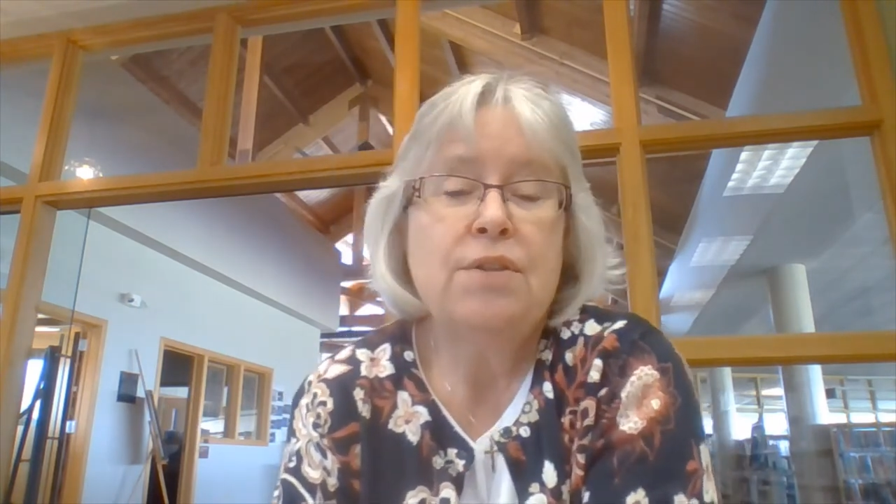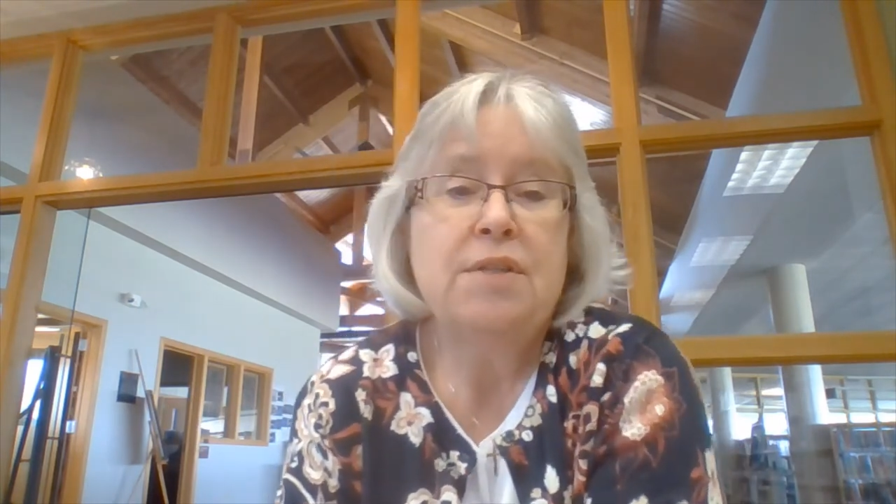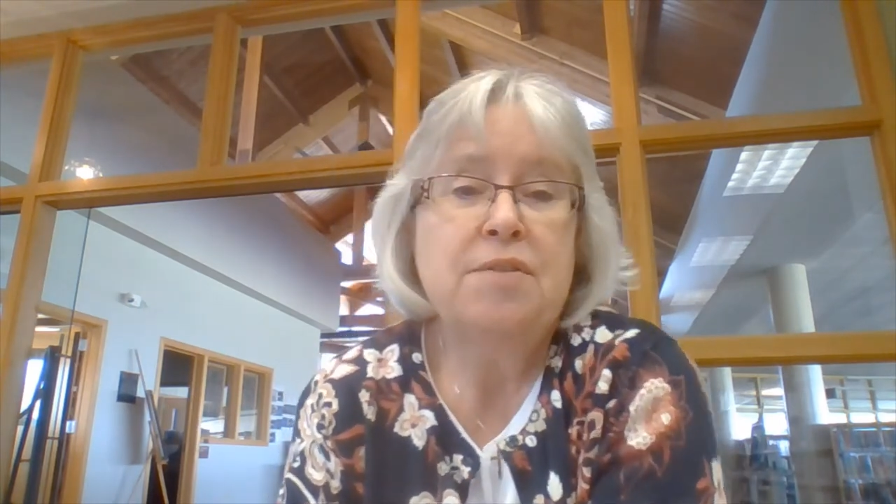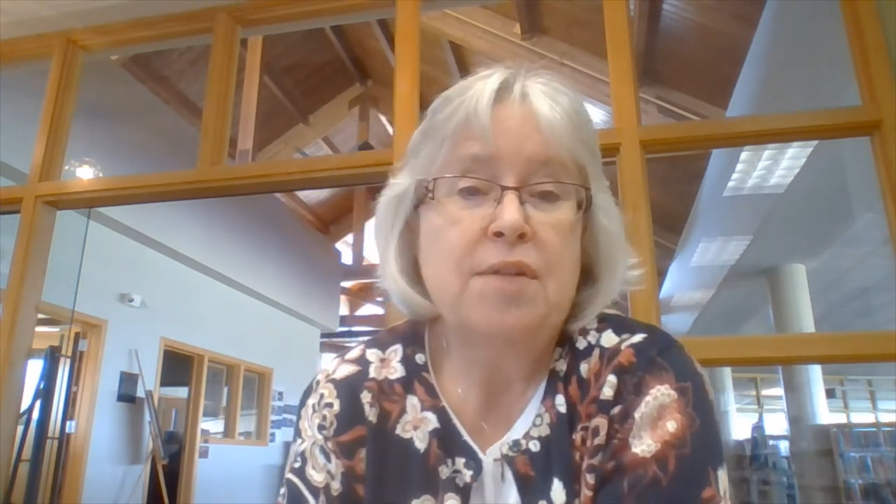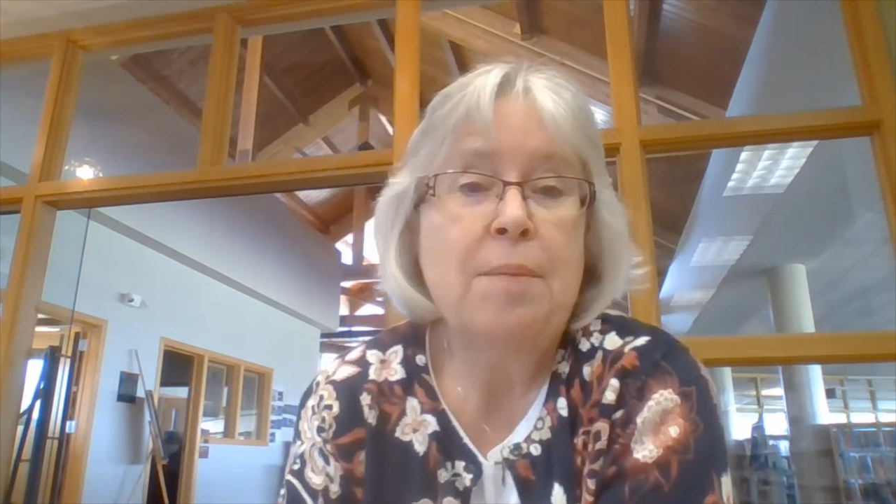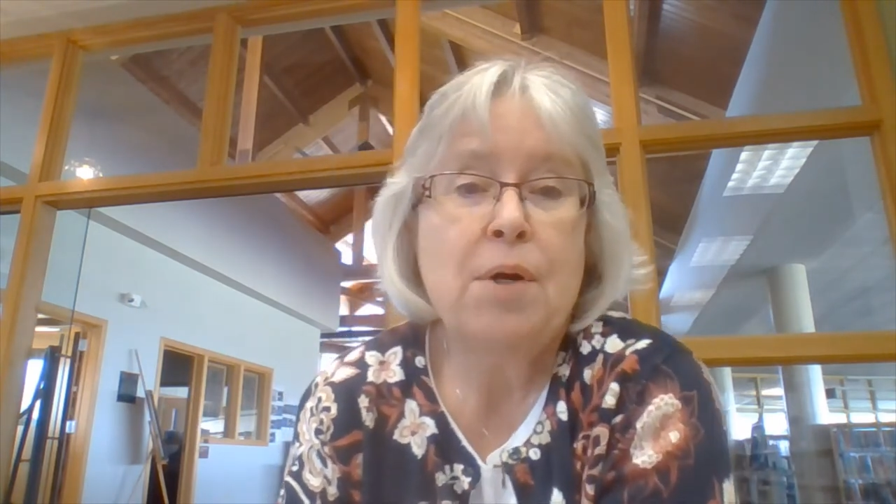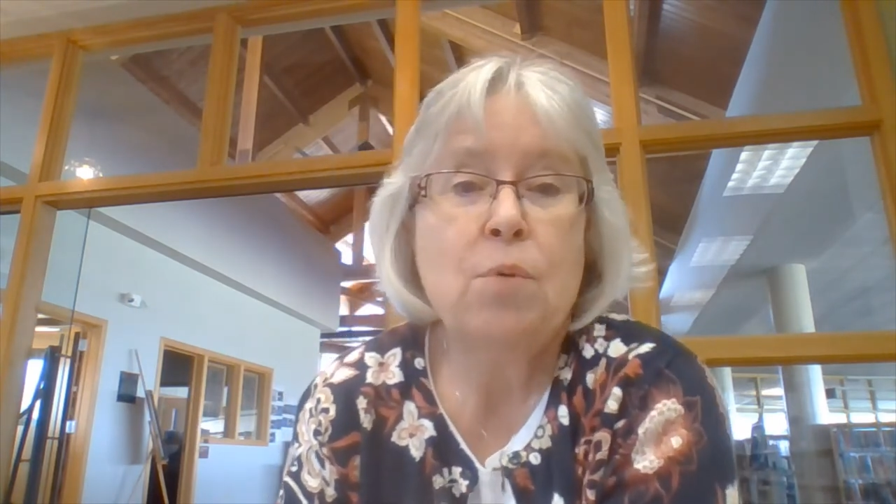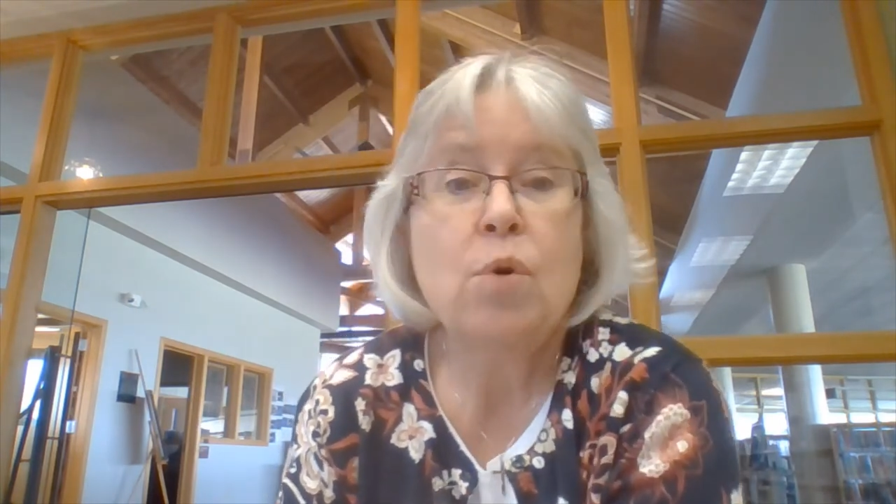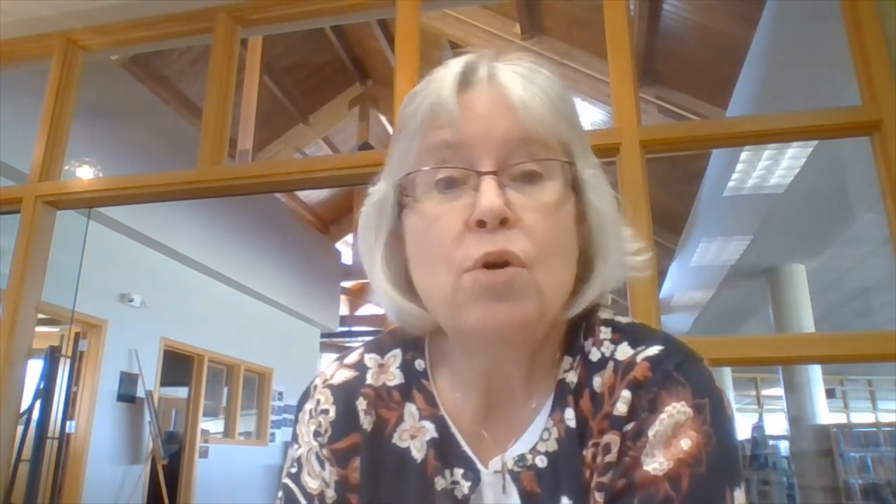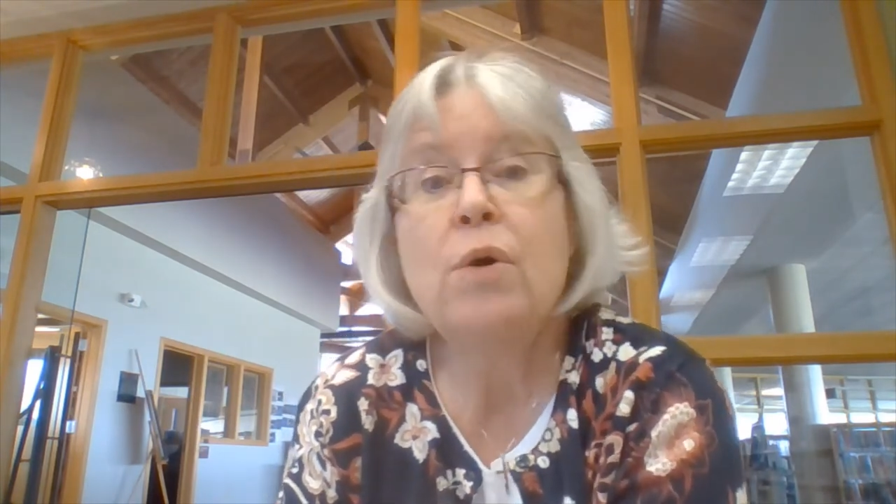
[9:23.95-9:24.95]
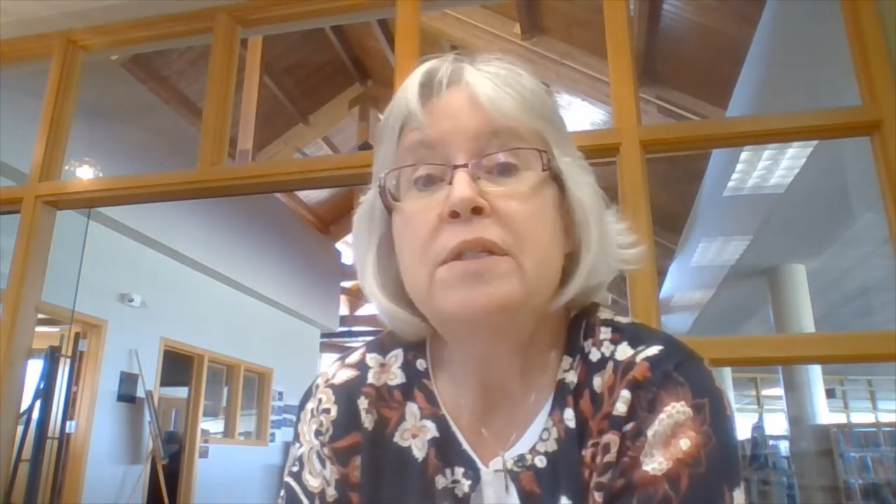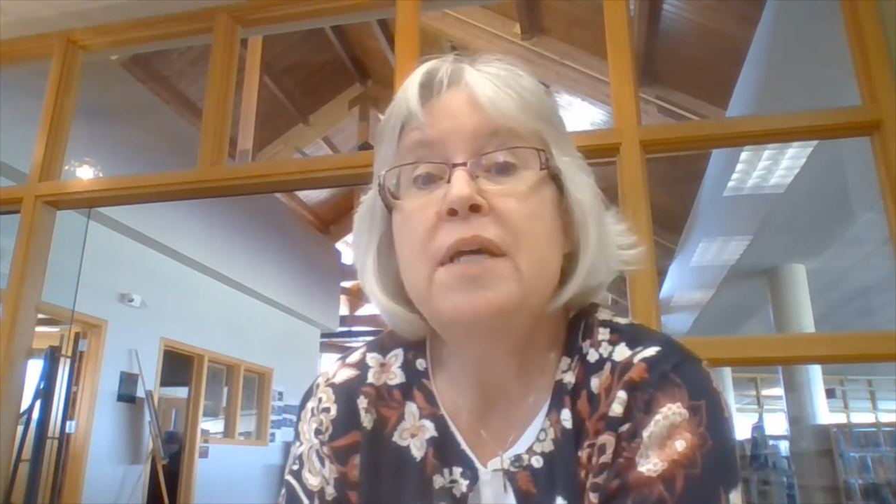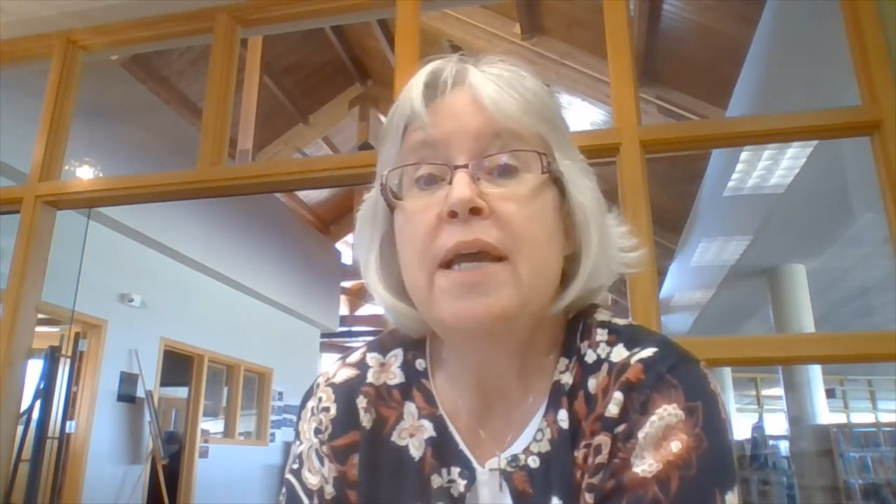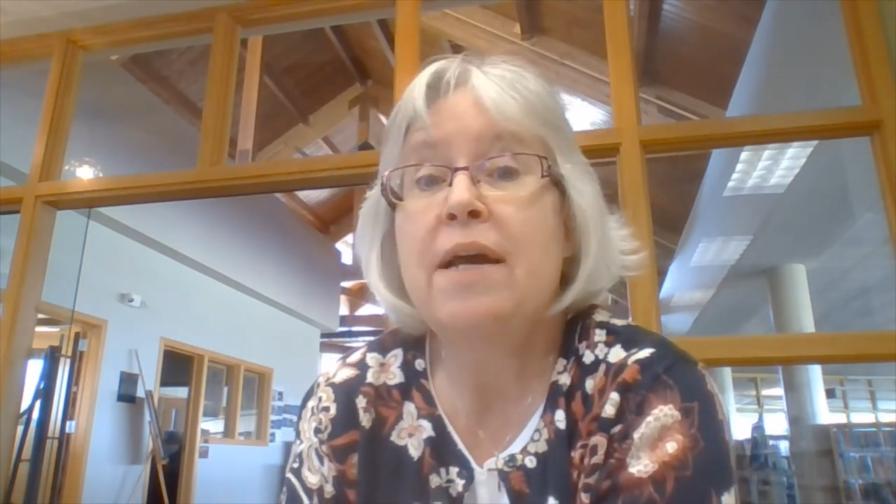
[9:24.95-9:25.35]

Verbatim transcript: this summer, we're going to